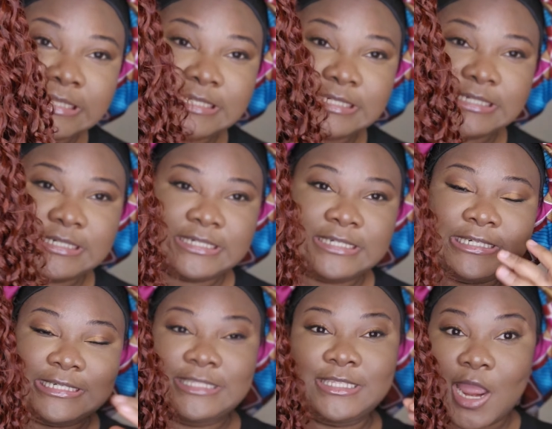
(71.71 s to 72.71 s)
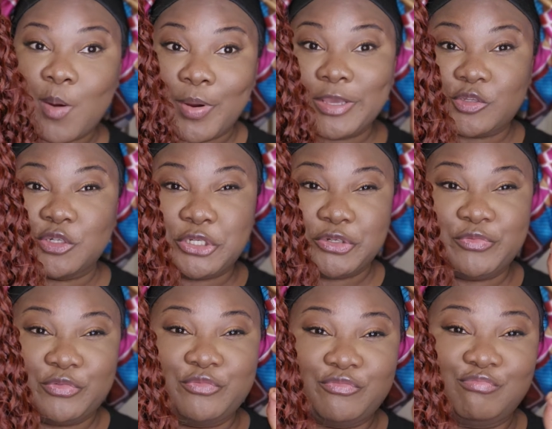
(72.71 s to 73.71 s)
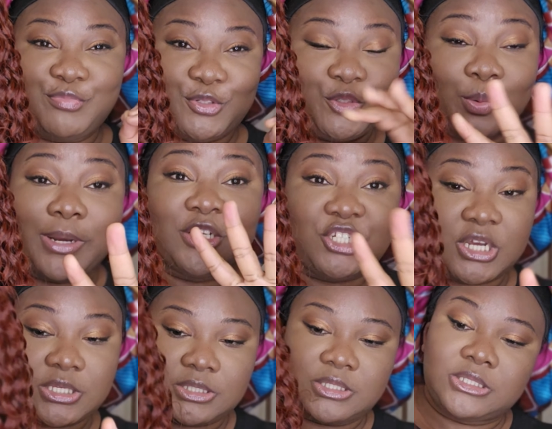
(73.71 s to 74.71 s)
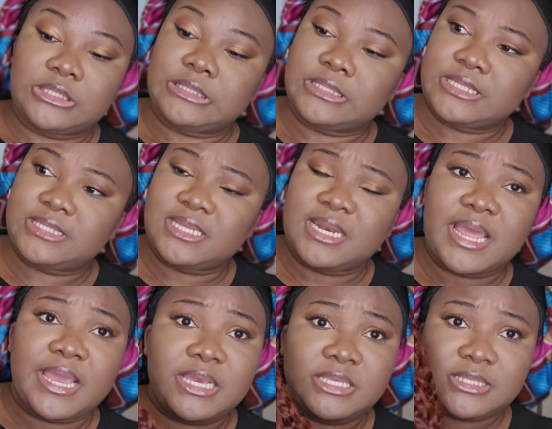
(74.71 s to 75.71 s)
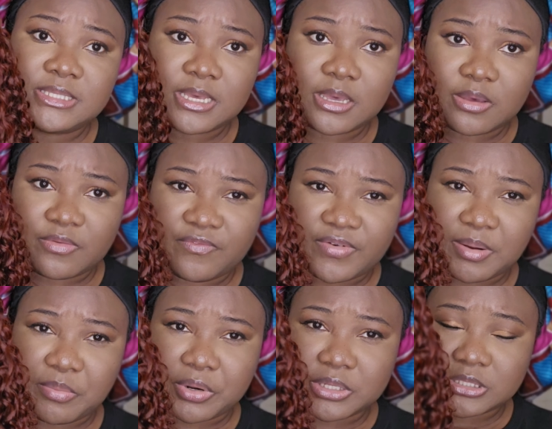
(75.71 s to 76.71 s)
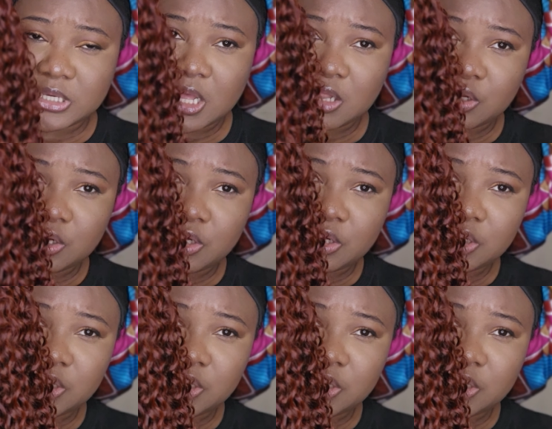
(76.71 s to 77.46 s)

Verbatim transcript: uh, the camera is not doing it justice. It's a nice, uh, vibrant color.